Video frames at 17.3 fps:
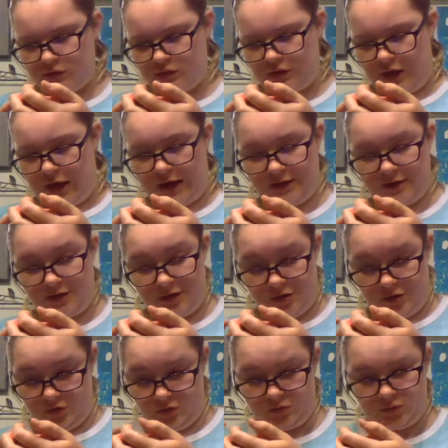Yeah, I
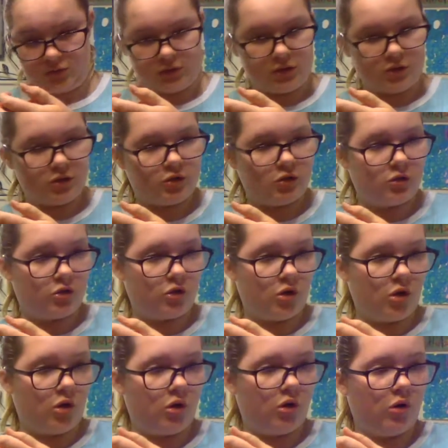don't.
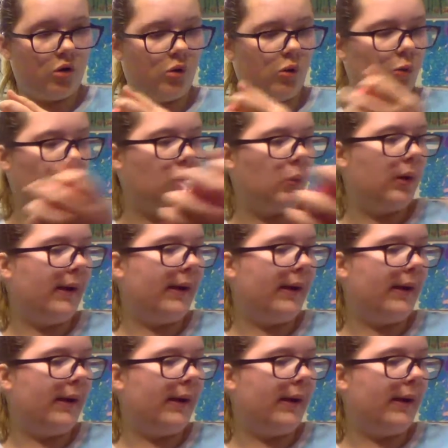So,